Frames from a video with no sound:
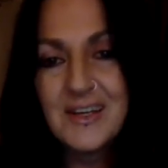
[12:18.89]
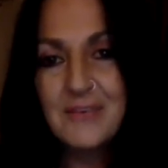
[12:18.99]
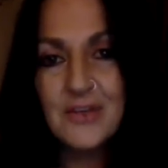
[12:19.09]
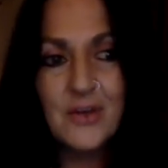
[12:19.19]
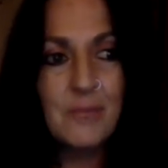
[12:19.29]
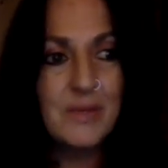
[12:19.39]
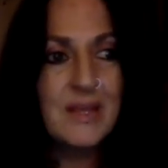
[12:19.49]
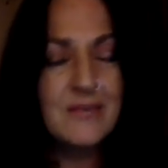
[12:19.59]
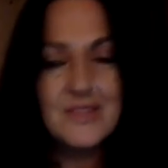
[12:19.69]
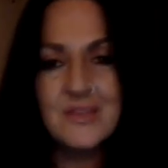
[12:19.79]
If you don't
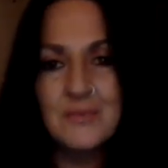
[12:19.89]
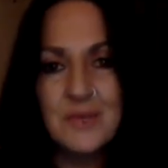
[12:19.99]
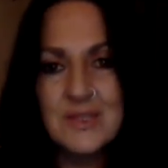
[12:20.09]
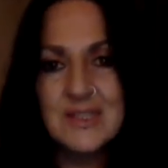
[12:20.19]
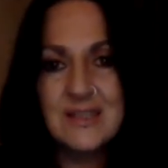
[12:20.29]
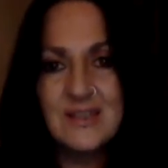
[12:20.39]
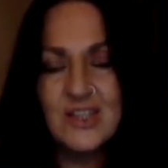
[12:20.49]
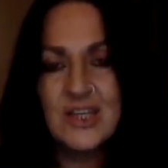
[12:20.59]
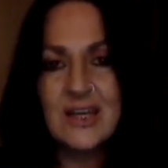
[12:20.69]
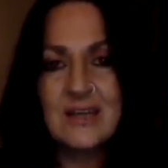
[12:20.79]
believe in someone's
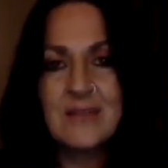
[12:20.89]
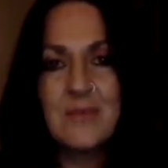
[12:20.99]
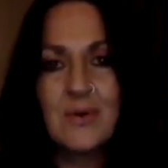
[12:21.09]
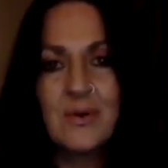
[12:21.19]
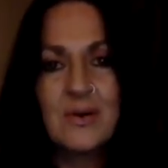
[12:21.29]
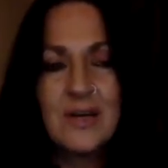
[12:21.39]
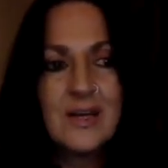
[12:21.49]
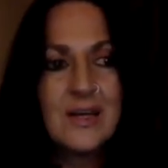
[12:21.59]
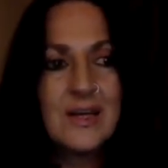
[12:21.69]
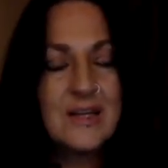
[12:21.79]
teaching anymore,
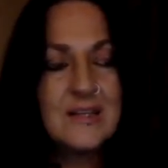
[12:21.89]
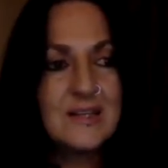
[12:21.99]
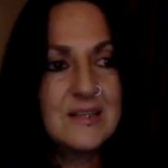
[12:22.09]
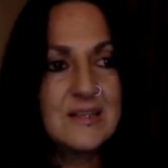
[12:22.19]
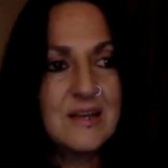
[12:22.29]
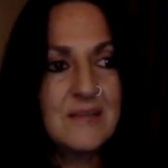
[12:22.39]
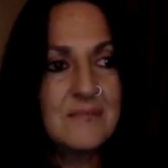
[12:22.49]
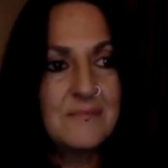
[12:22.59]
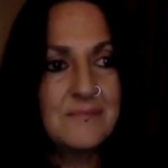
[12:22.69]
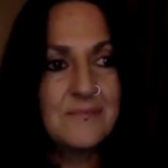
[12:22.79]
it's about